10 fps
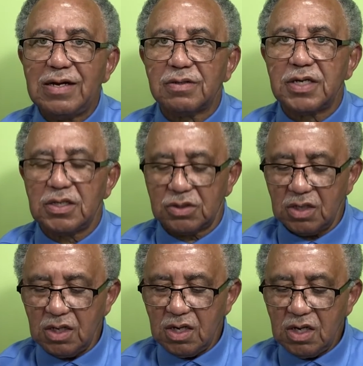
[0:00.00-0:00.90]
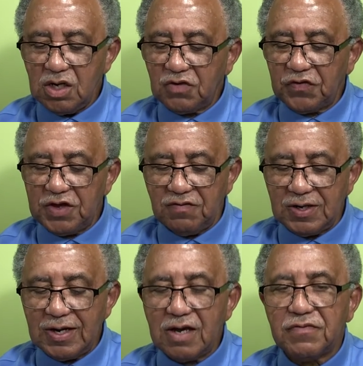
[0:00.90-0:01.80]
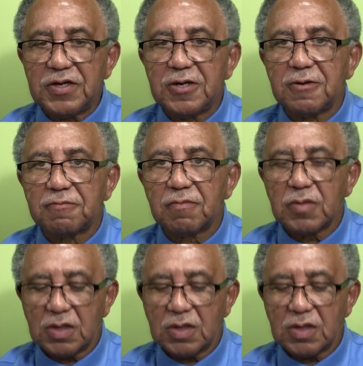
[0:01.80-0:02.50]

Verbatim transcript: illness. His fever left him.